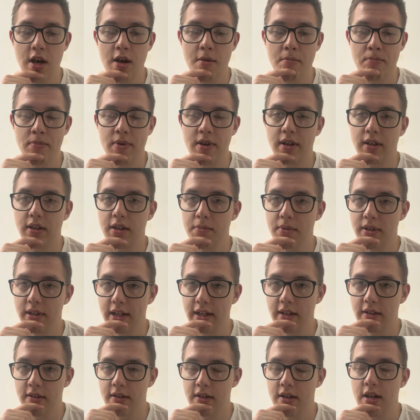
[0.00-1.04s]
But
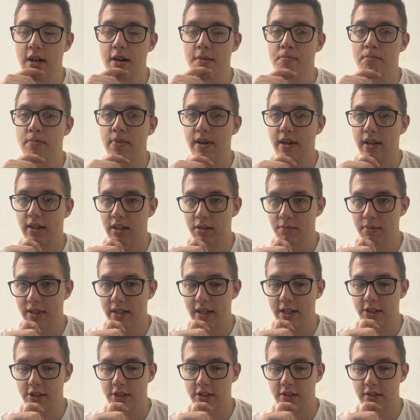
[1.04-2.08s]

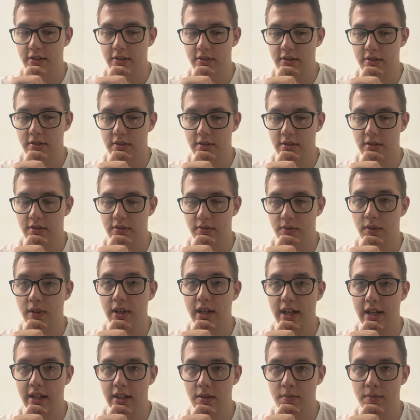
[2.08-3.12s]
eliminations
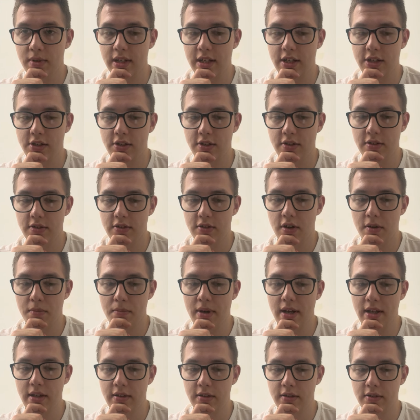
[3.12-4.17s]
are
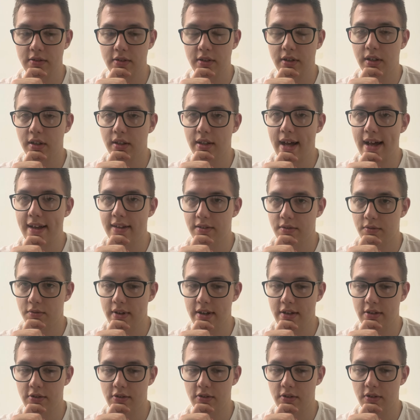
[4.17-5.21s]
made to the last
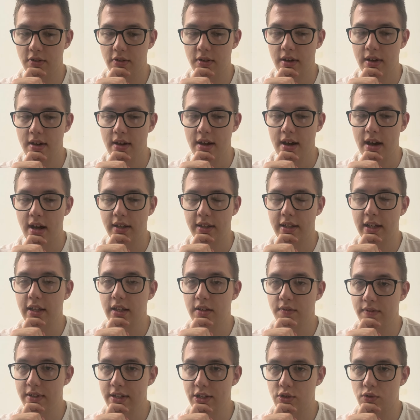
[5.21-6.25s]
racer at the end
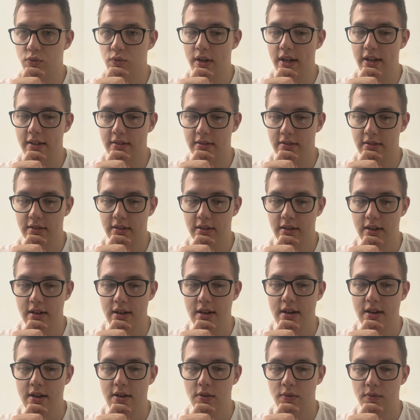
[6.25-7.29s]
of each race.
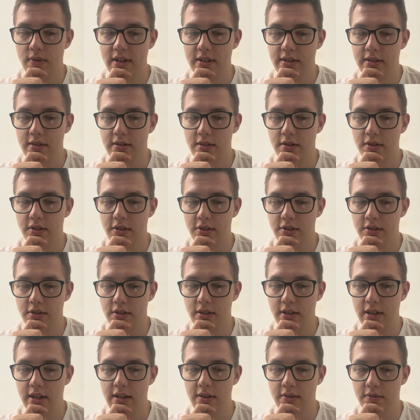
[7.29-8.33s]
Races are
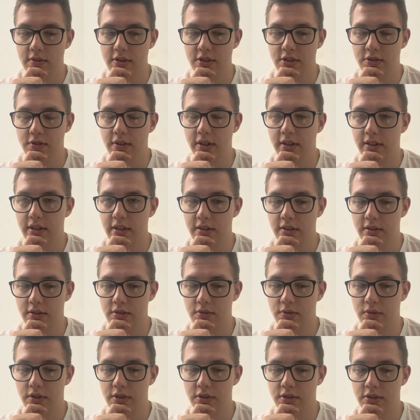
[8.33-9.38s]
usually restricted
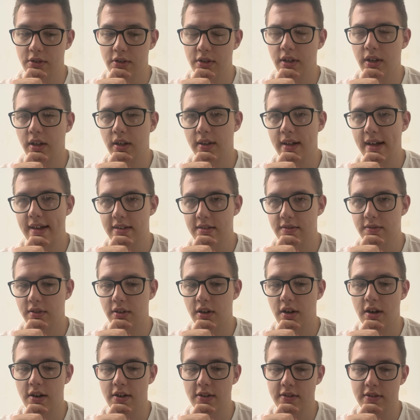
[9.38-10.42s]
to a certain class of
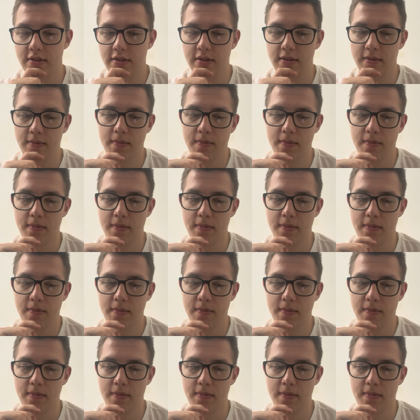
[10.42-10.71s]
cars.